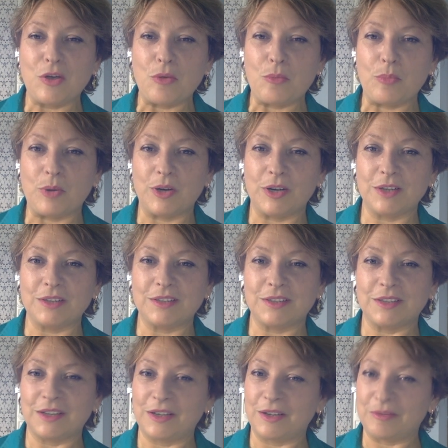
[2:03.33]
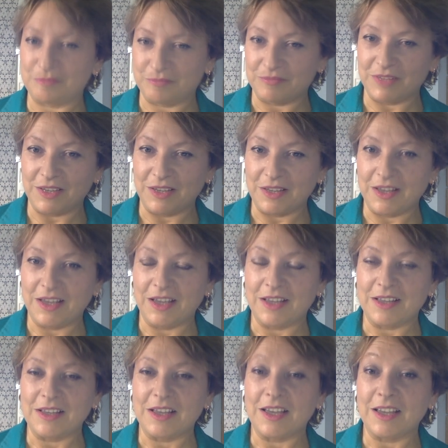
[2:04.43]
but
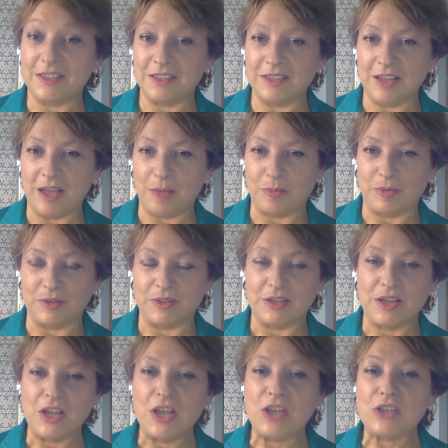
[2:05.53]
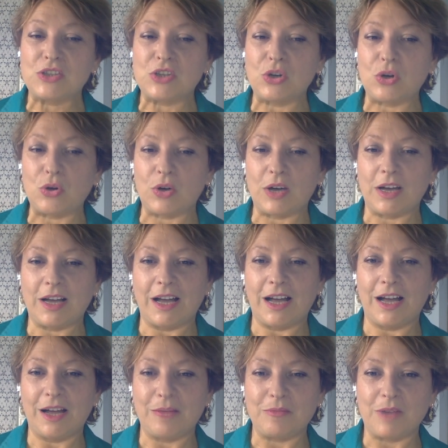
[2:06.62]
it did happen. So
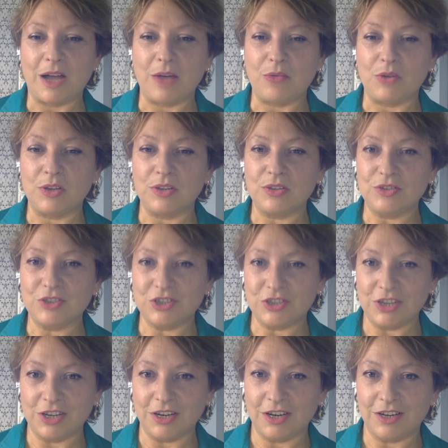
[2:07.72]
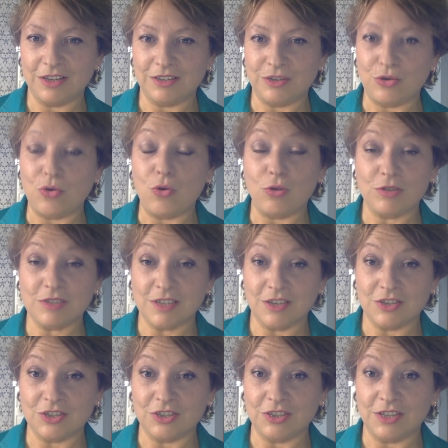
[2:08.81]
I want to share the whole
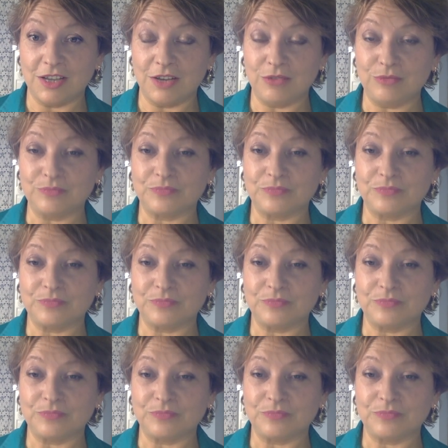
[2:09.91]
session now